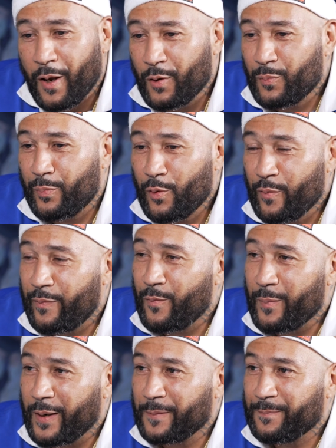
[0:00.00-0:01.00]
It was
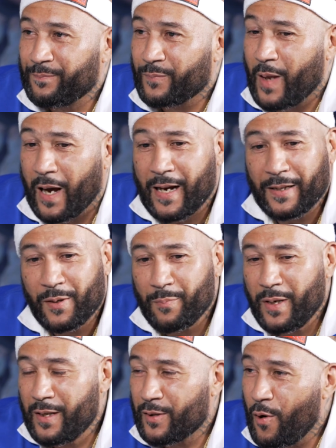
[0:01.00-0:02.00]
beautiful, man. I got to
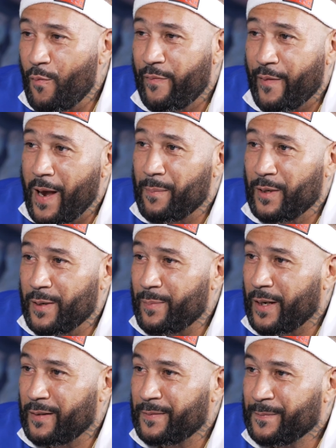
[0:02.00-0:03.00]
meet his whole family,
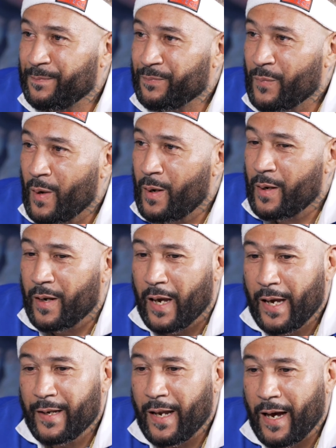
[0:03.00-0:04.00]
man.
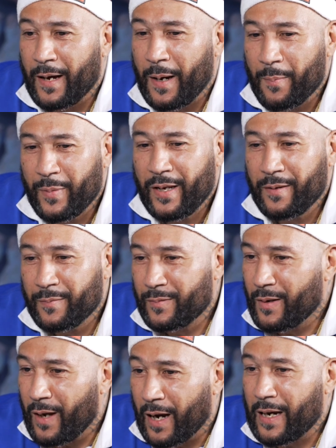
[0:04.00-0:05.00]
And I mean,
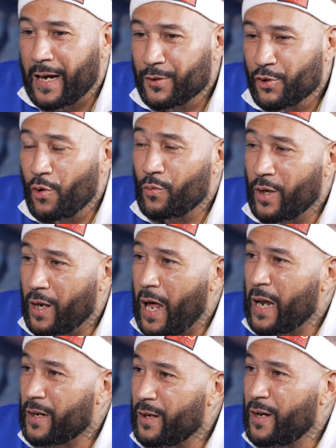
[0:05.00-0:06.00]
I got shown a
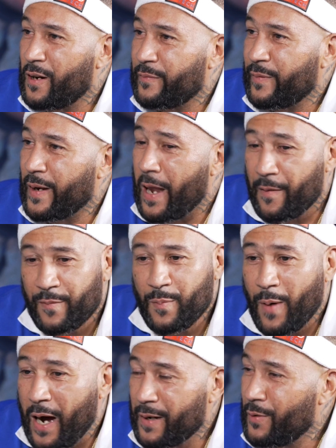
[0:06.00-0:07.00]
lot of love, and
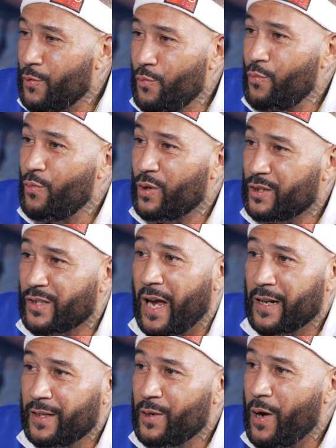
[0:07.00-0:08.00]
everybody knew
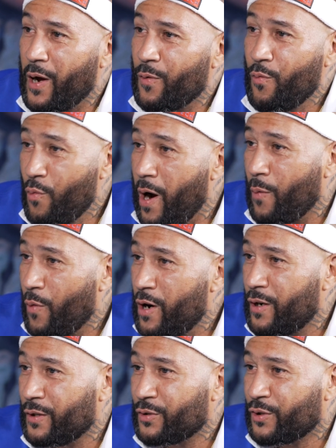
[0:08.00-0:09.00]
who I
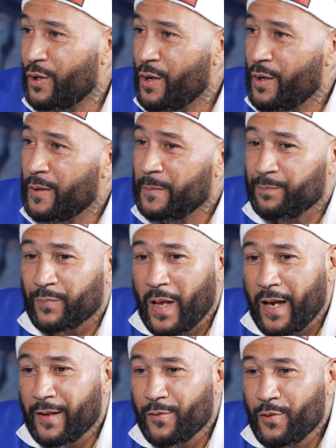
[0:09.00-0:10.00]
was.
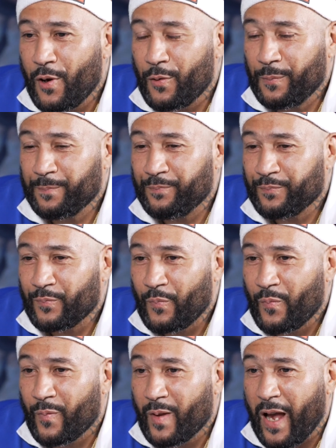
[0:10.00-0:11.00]
And you know,
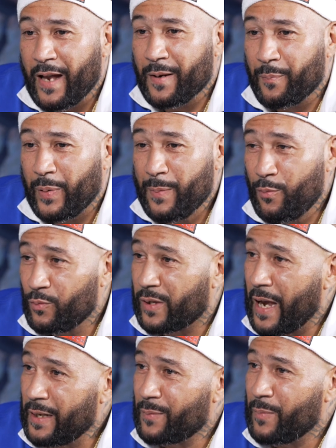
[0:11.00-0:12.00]
and people
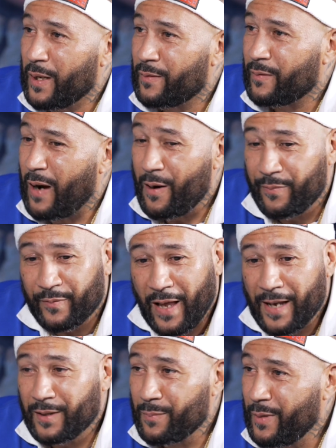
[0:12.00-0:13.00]
thanked me. Ralph
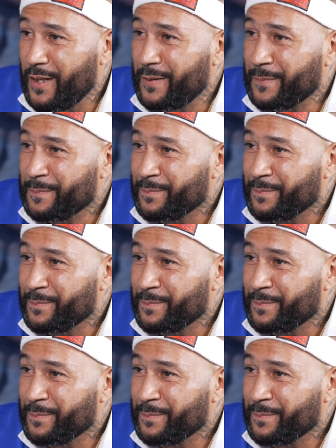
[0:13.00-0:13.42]
thanked me.